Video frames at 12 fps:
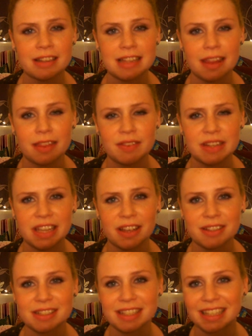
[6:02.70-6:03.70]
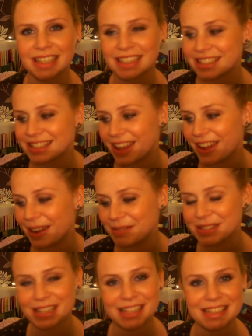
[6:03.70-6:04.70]
to end the videos, so I'm
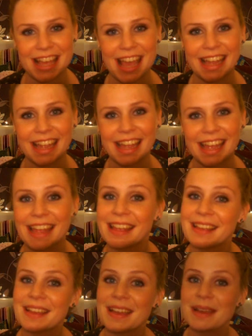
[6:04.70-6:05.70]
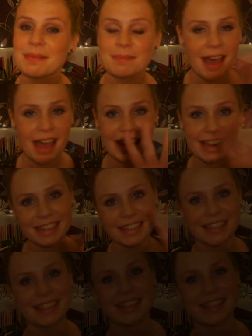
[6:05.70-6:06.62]
just going to say bye!